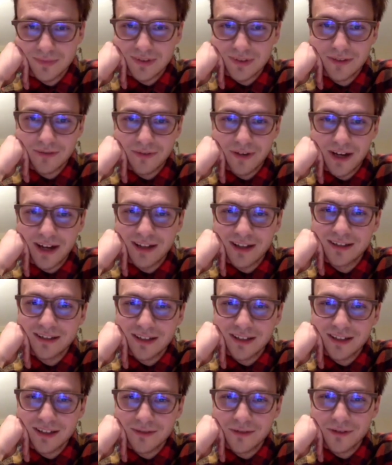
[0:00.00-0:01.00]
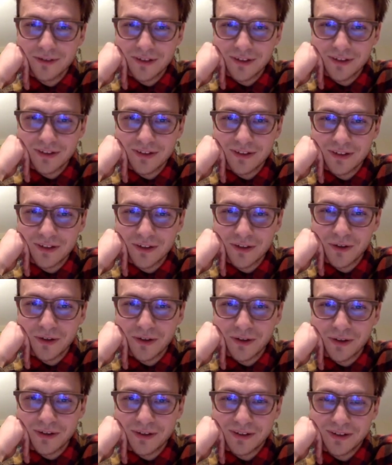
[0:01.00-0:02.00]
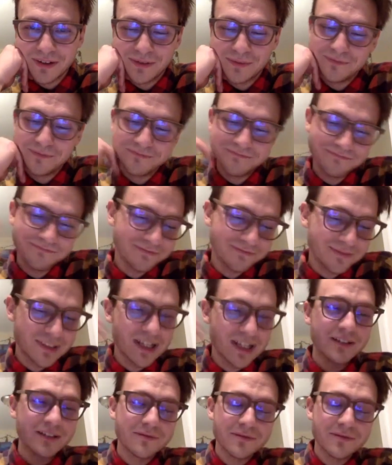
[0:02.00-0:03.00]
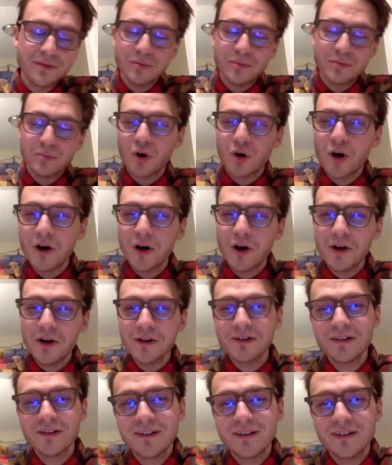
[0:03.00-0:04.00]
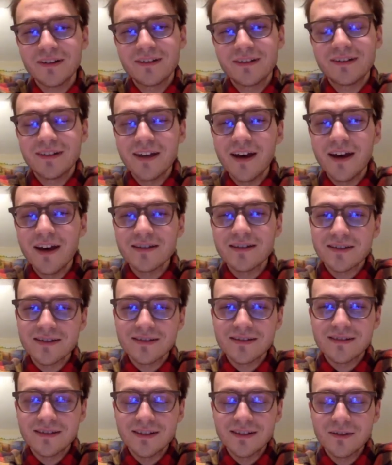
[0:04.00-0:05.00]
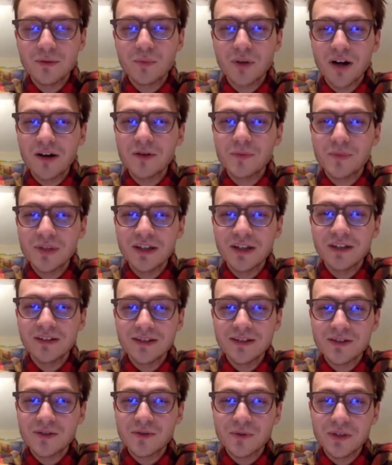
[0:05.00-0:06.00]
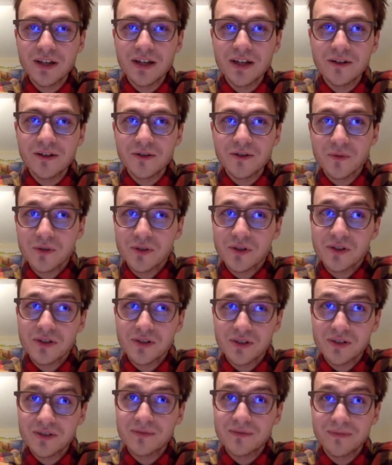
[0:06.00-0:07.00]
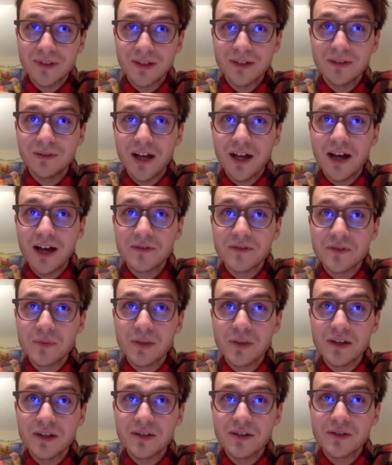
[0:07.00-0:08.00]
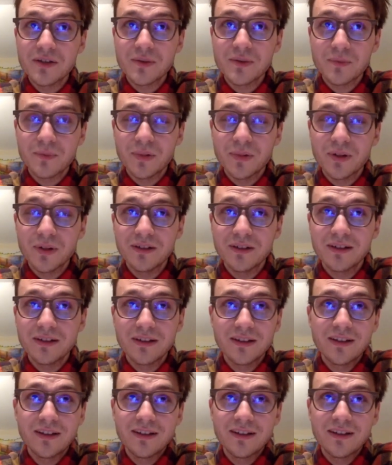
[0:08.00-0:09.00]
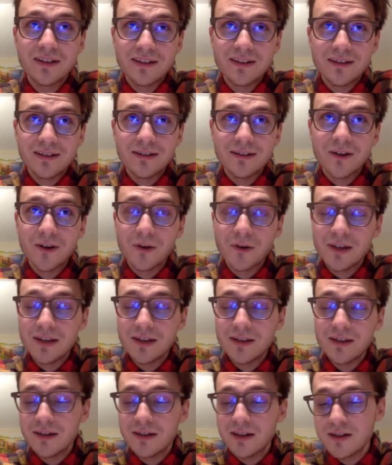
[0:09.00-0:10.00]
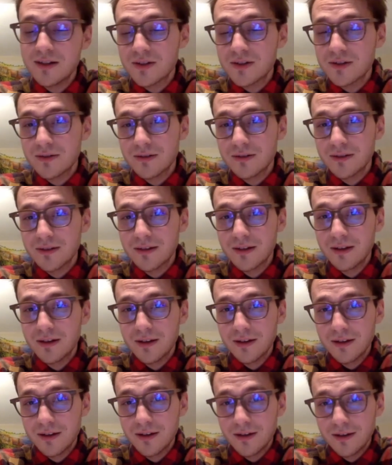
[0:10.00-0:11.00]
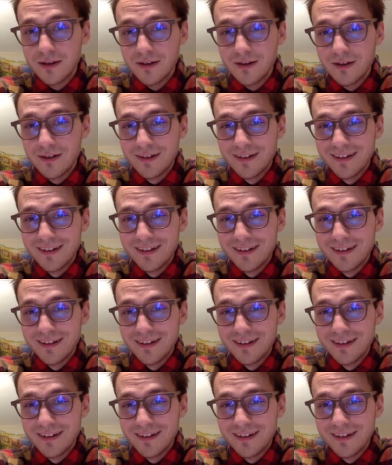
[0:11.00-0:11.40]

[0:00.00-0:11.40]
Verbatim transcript: Oh wow! If I had to give, you know, kind of a broad guess, it would probably be at least 3 acres, which is a lot of space. But it's a lot more than I imagine. Yeah.